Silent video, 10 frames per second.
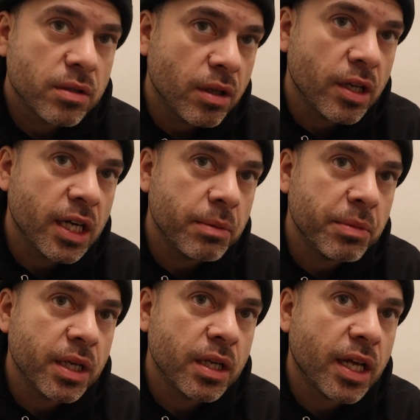You know what I
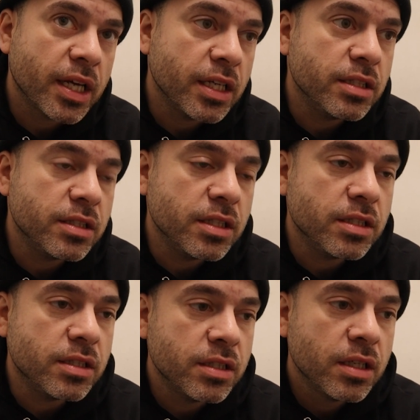mean? Like
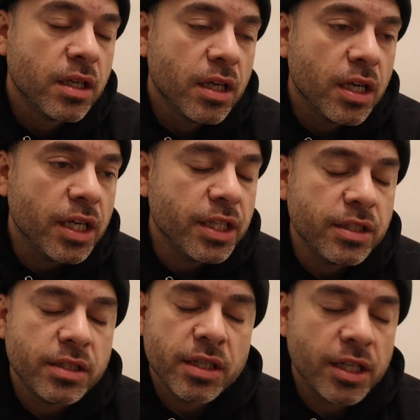he's
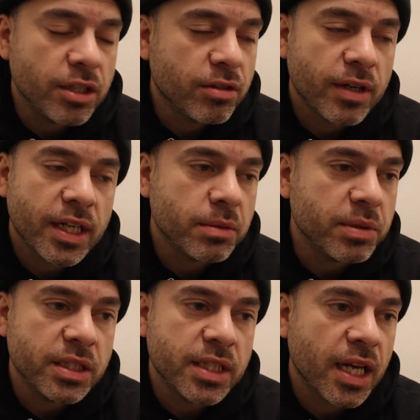
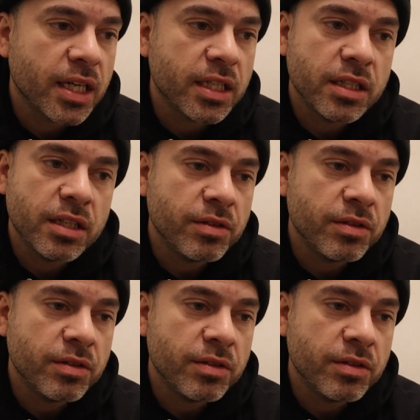incredibly talented.